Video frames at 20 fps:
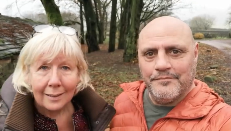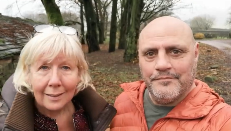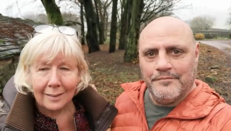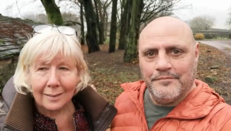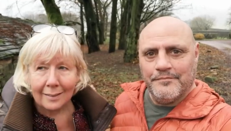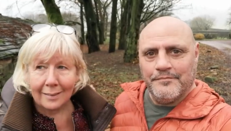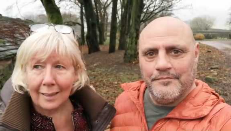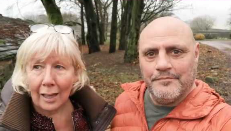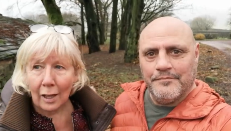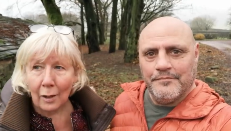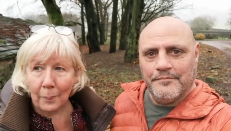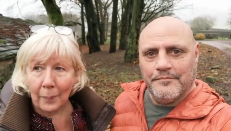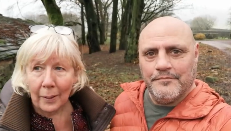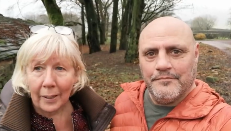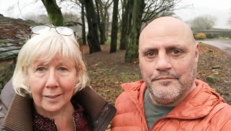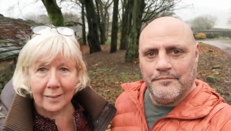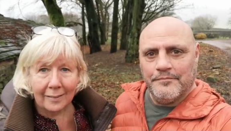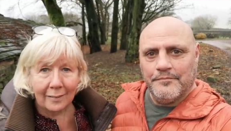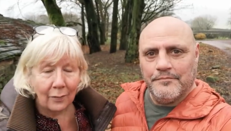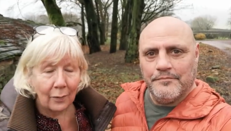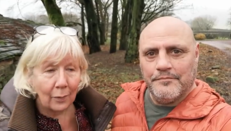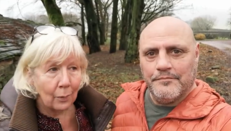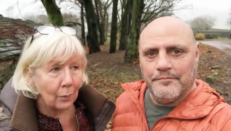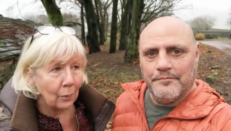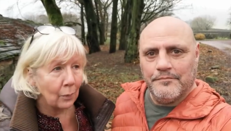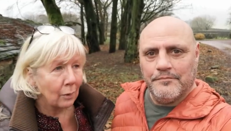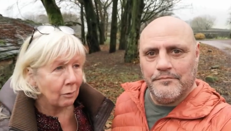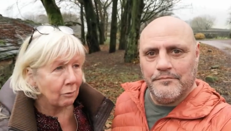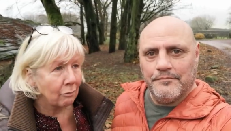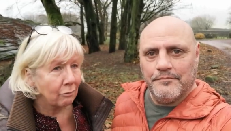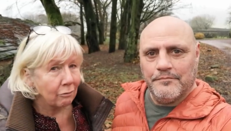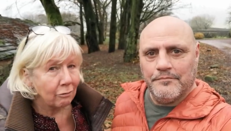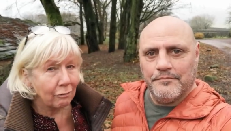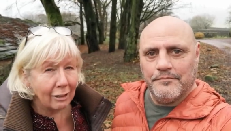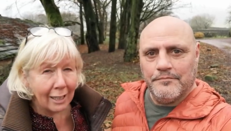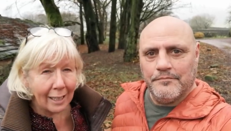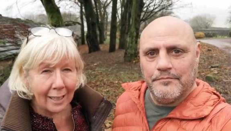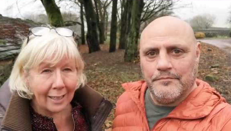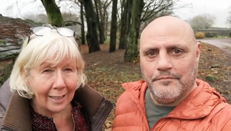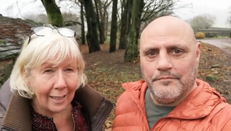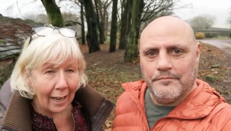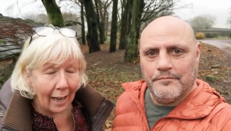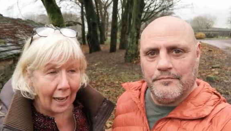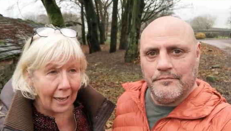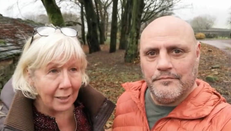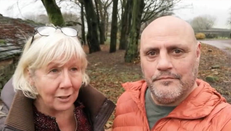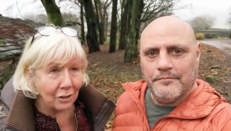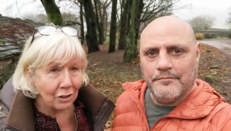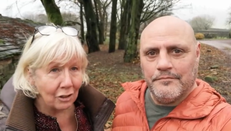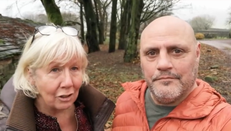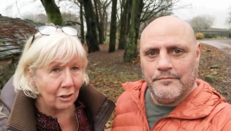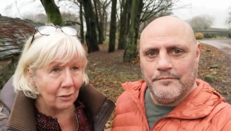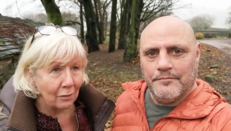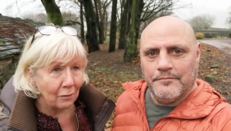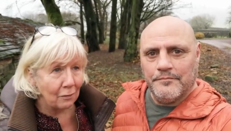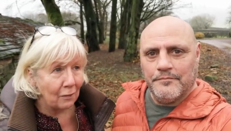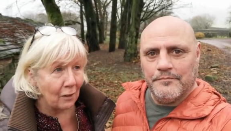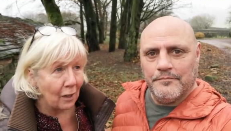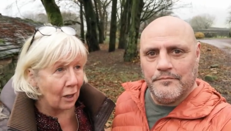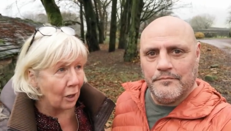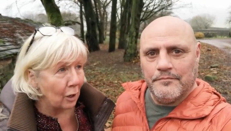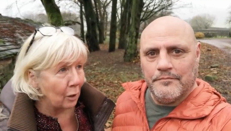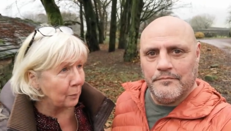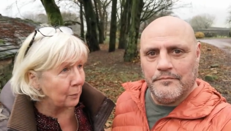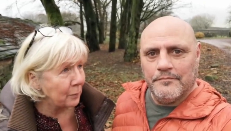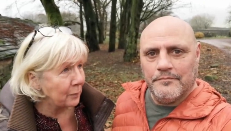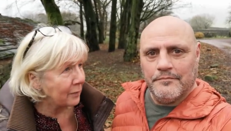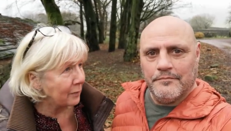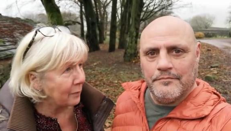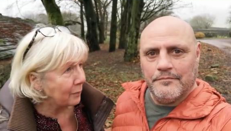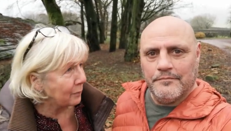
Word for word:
Speaker 1: So peaceful, really ancient farms.